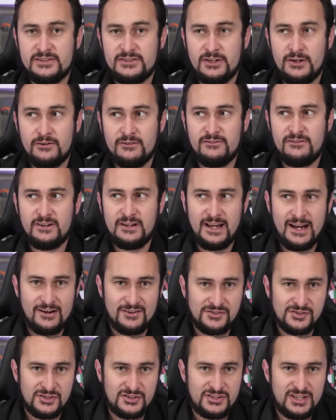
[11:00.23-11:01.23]
So for
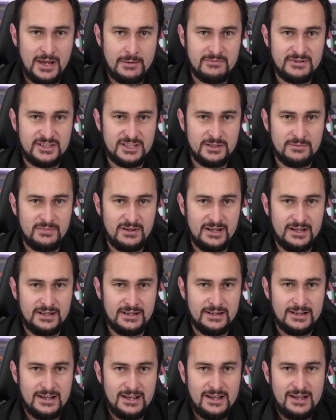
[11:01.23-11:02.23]
now, it just seems to
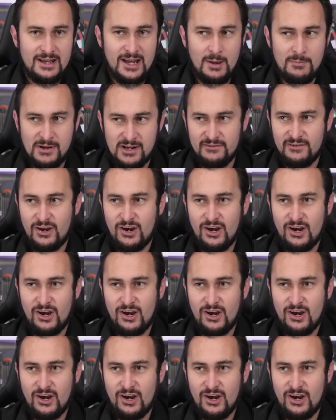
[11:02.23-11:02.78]
be a bit of